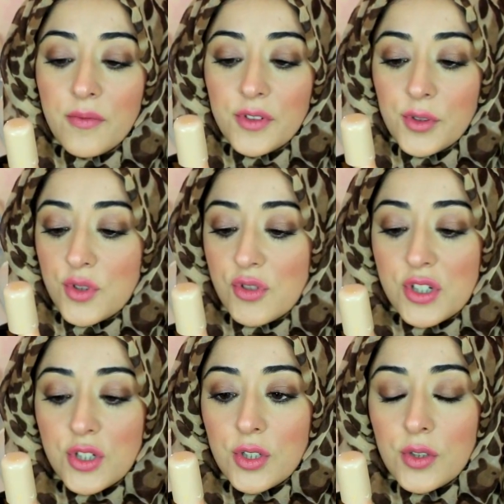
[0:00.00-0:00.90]
for
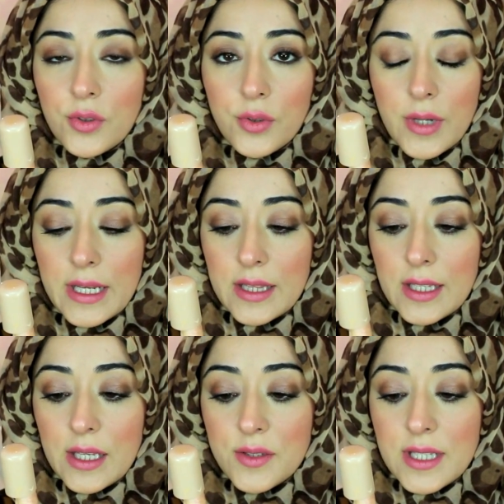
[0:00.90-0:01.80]
nutrition or
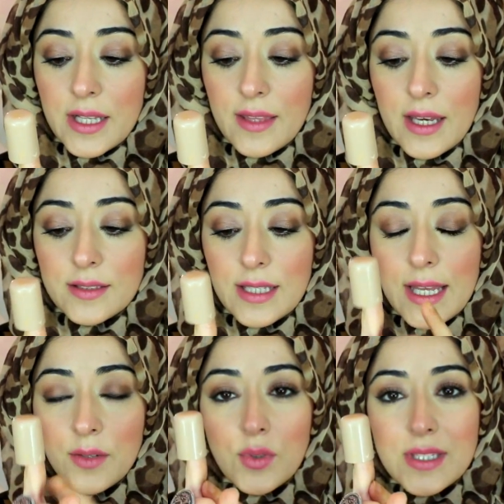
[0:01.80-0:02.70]
anything else like that,
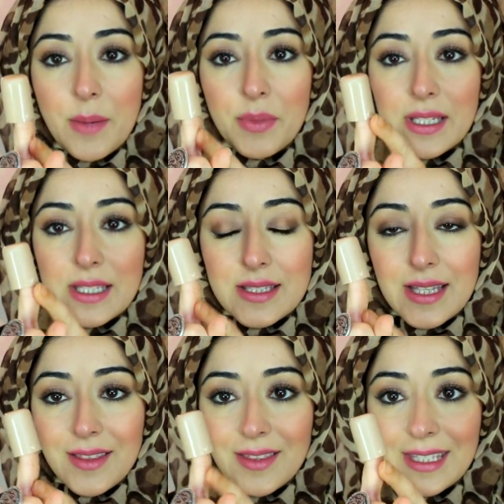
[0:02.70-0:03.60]
and what's happening is
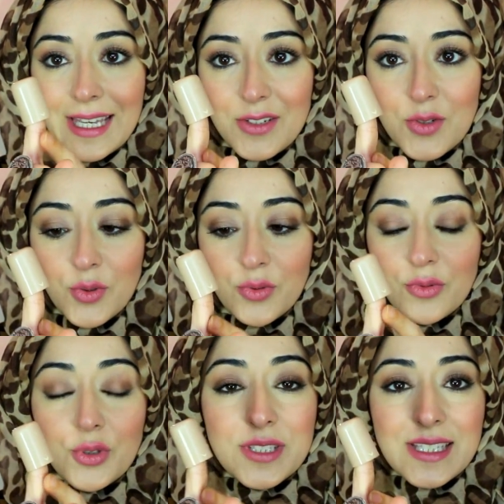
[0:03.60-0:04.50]
that the actual
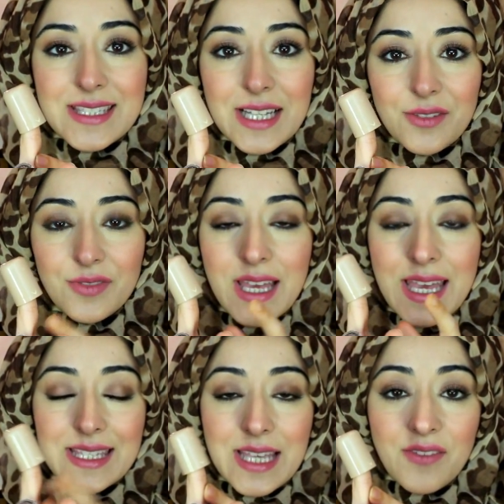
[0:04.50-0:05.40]
root itself
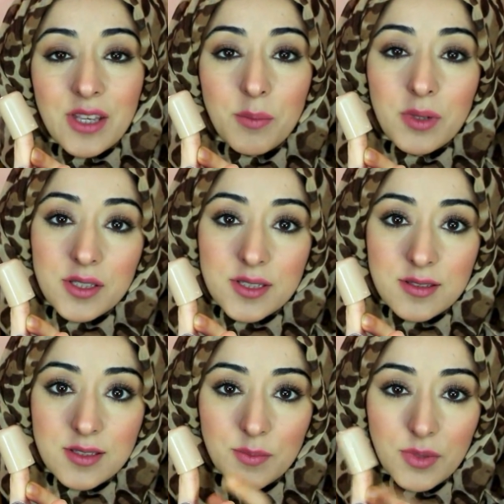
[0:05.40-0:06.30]
is having a blood
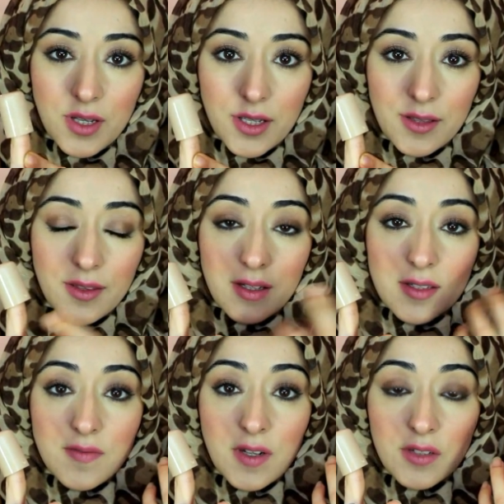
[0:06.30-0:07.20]
supply that
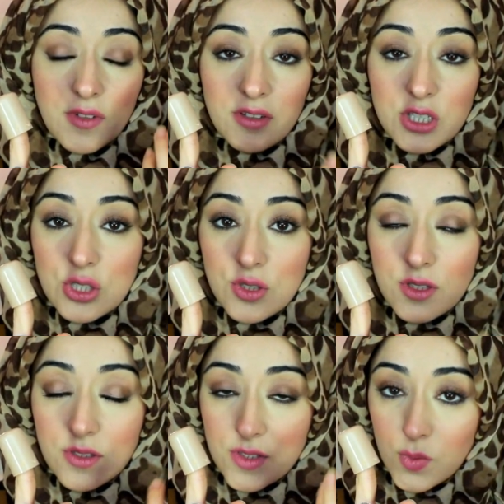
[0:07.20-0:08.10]
is very, very
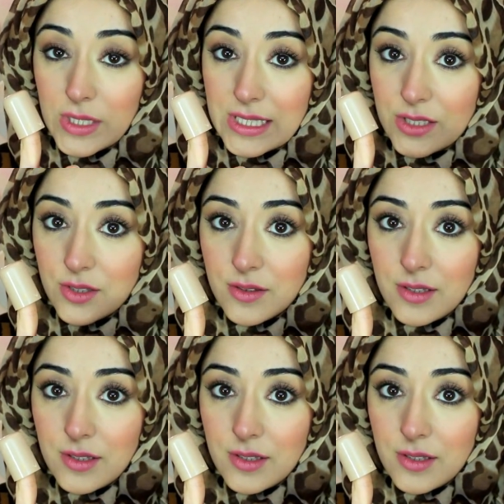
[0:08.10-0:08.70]
sweet,